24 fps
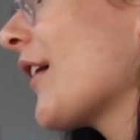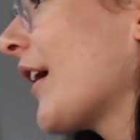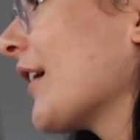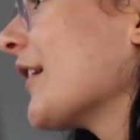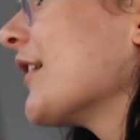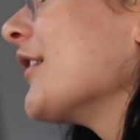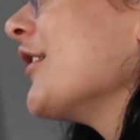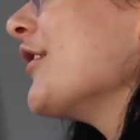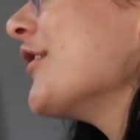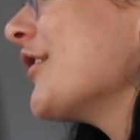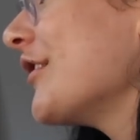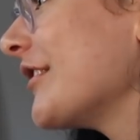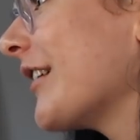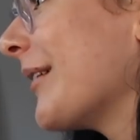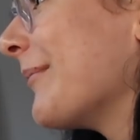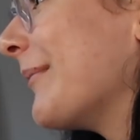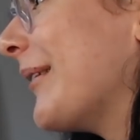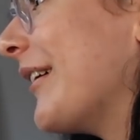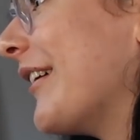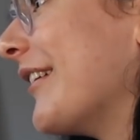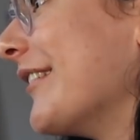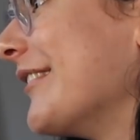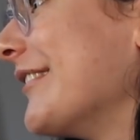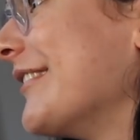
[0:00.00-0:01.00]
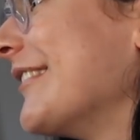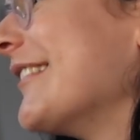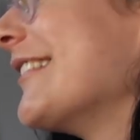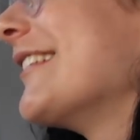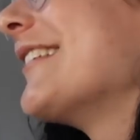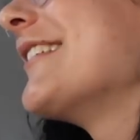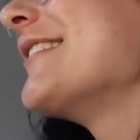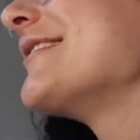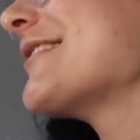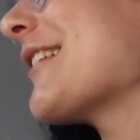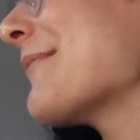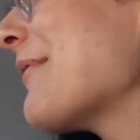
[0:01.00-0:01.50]
thank you to Gemma.
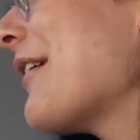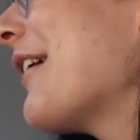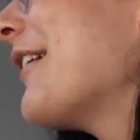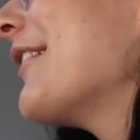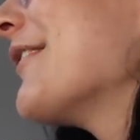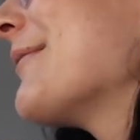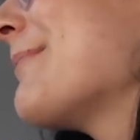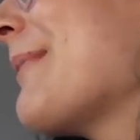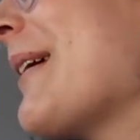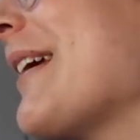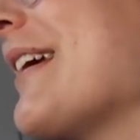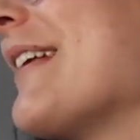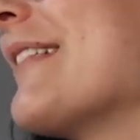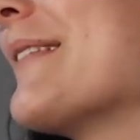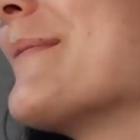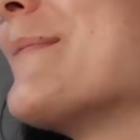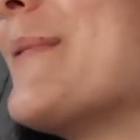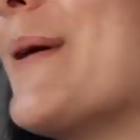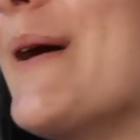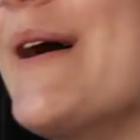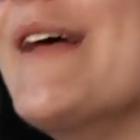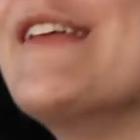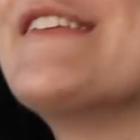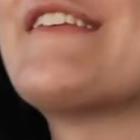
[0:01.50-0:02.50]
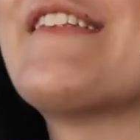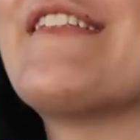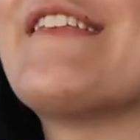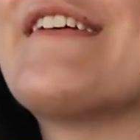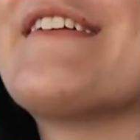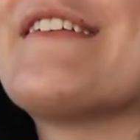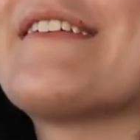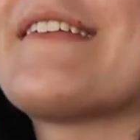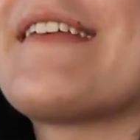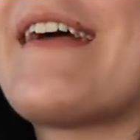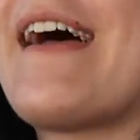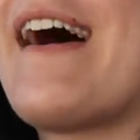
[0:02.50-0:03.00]
Gemma has been the person
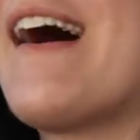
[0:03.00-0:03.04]
that's